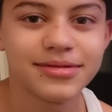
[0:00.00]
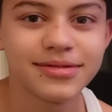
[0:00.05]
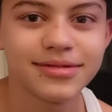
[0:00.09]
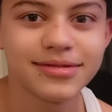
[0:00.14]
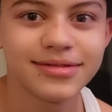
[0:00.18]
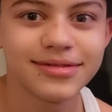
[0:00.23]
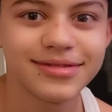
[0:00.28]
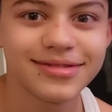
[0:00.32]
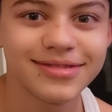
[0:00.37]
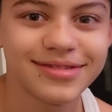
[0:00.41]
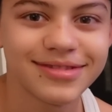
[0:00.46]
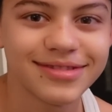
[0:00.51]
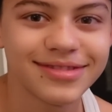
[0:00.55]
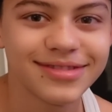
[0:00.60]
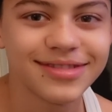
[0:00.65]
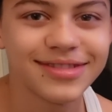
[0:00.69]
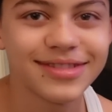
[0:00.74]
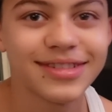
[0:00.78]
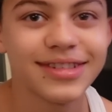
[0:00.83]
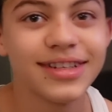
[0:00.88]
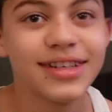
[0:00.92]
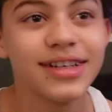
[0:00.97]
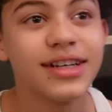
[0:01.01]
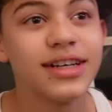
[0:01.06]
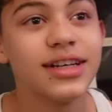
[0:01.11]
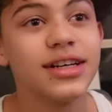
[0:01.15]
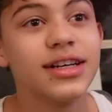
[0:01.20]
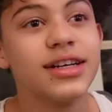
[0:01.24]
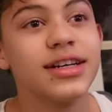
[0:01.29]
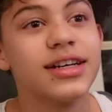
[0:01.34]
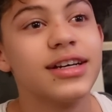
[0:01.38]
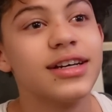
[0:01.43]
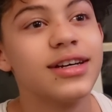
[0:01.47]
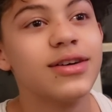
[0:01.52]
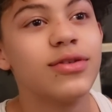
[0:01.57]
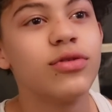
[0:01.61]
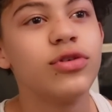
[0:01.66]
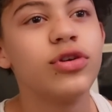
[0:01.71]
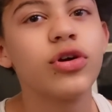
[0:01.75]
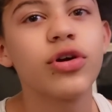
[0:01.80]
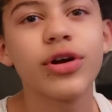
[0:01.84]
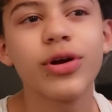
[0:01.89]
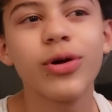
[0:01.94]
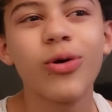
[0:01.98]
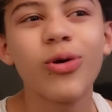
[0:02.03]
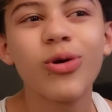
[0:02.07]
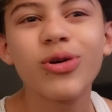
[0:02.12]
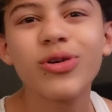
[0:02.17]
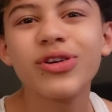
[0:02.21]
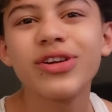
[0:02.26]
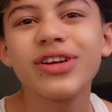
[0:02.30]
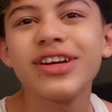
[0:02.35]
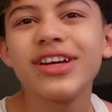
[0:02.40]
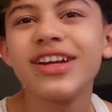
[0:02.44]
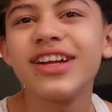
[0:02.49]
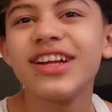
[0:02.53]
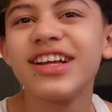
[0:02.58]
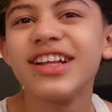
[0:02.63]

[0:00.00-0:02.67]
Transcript: I think the food's here. You already ordered it?